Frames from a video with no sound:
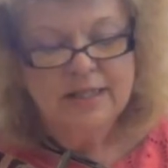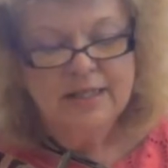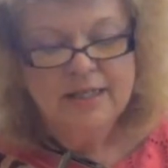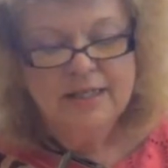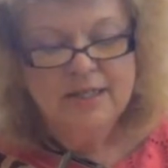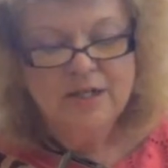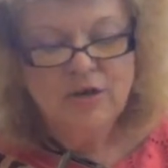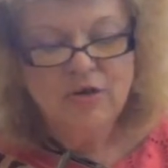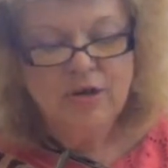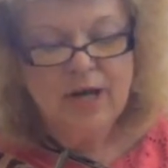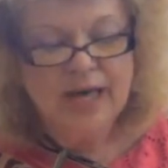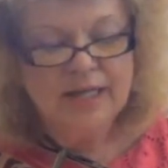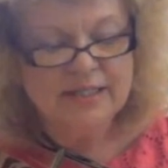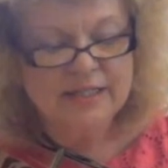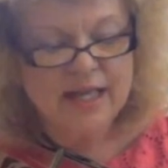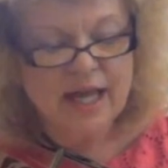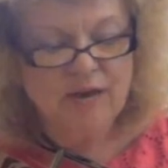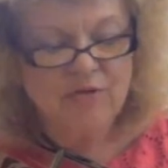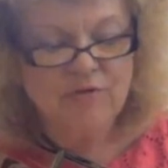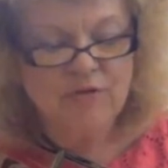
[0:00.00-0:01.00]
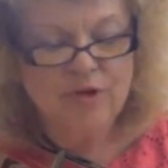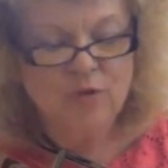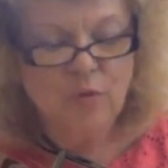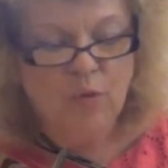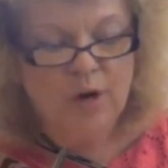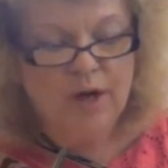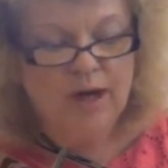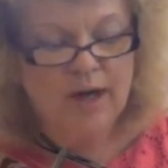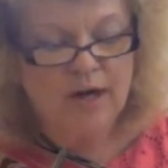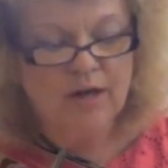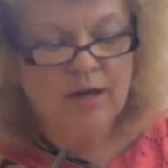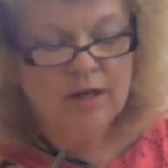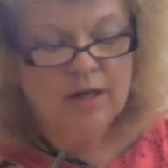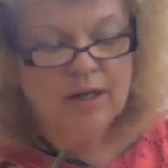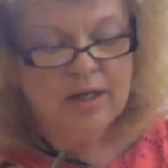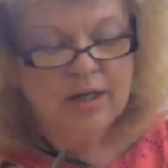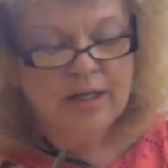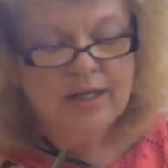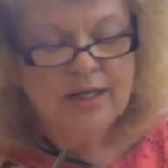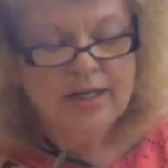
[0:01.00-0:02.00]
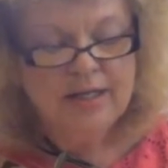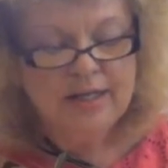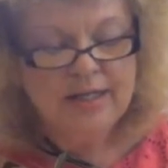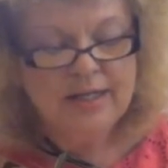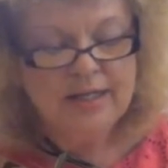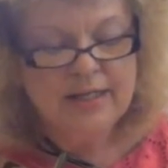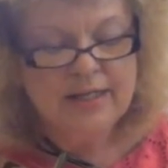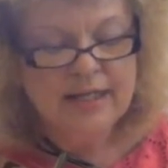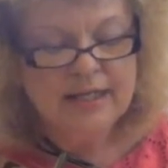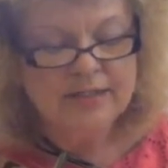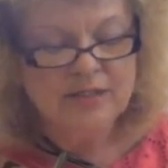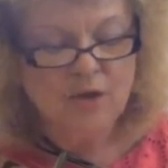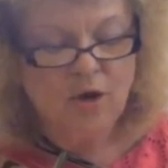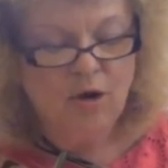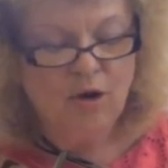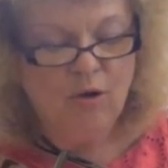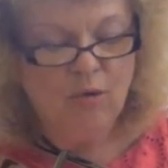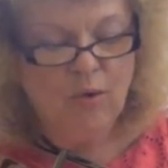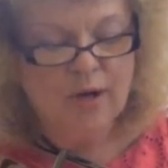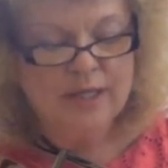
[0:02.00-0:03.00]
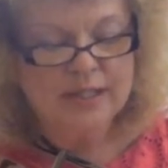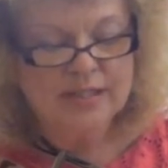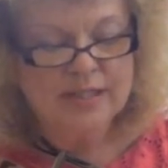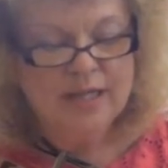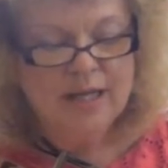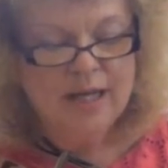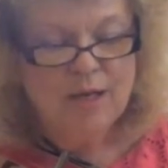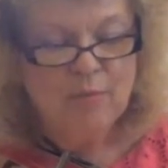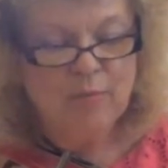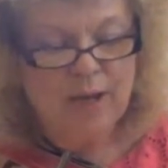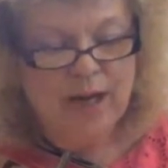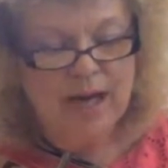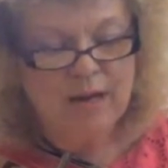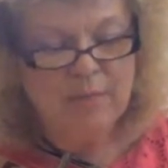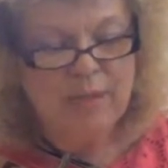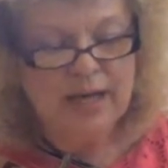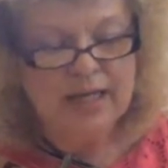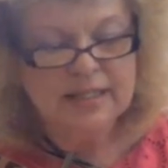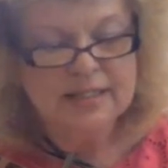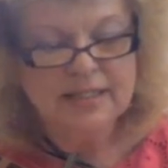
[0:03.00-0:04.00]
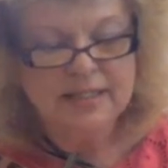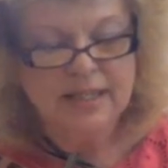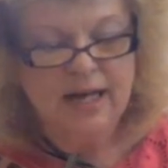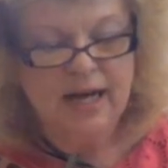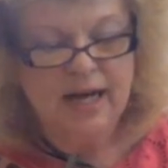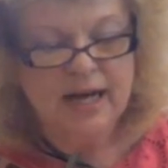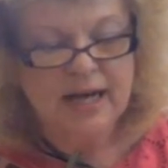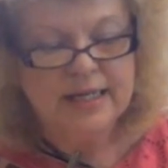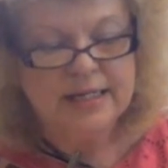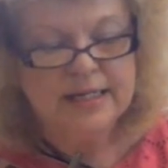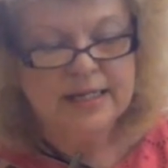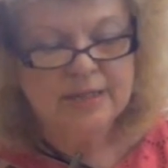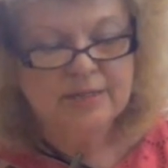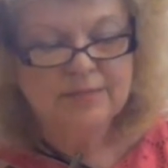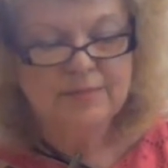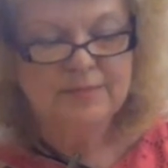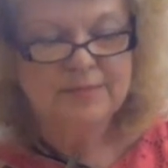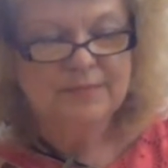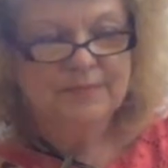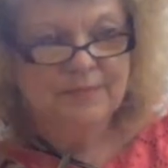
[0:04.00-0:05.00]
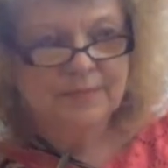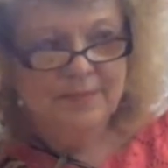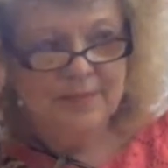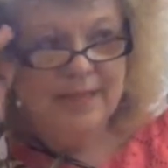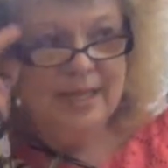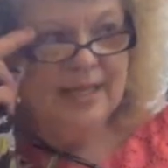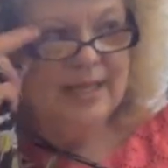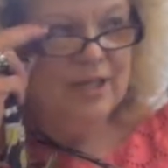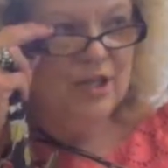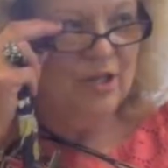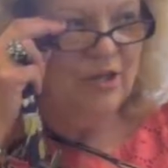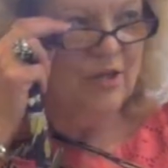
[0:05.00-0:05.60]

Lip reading: Here as everywhere, he is always by my side. Thank